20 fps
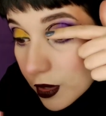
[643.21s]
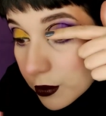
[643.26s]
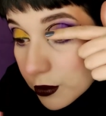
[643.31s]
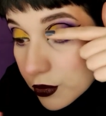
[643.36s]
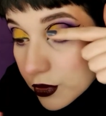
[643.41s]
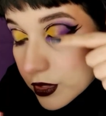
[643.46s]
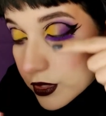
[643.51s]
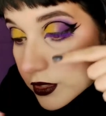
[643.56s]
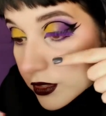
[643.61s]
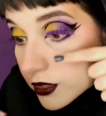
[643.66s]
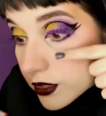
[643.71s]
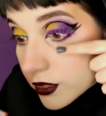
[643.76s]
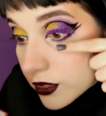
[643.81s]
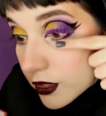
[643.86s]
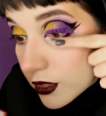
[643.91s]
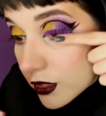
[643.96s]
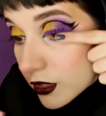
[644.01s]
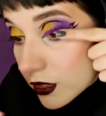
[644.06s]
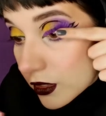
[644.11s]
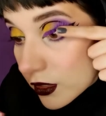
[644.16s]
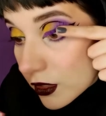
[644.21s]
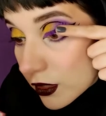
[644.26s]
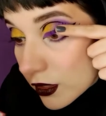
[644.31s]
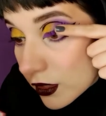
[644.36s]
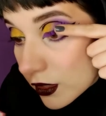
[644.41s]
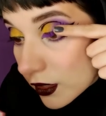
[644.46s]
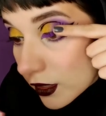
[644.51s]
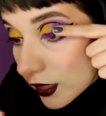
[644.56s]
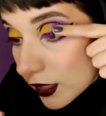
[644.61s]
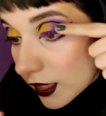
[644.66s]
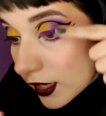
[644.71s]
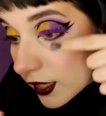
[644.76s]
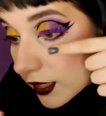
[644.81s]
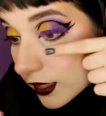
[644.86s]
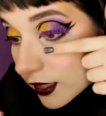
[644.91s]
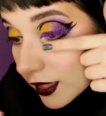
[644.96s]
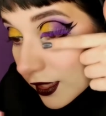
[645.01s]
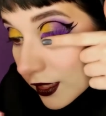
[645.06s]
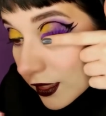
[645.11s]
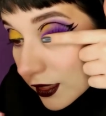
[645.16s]
upwards.
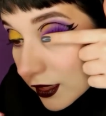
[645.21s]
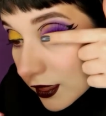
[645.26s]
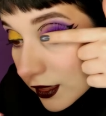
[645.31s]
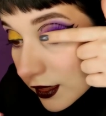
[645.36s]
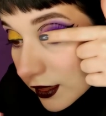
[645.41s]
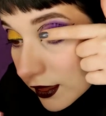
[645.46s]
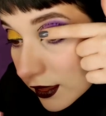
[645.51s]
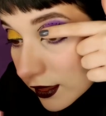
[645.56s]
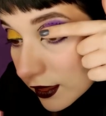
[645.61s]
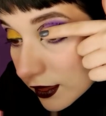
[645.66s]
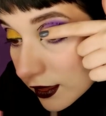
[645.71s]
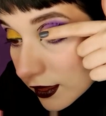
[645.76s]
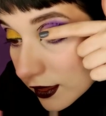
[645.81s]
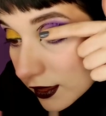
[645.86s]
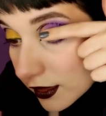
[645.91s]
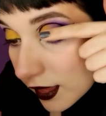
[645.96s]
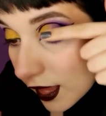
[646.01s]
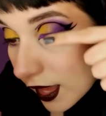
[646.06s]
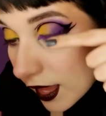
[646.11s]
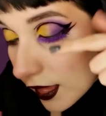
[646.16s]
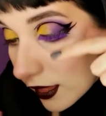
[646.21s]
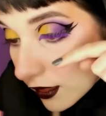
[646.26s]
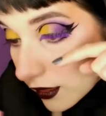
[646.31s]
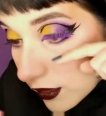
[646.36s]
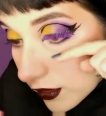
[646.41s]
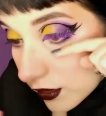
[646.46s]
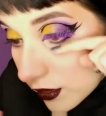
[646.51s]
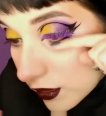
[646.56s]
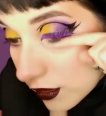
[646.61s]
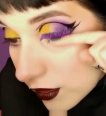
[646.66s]
Kind of like that.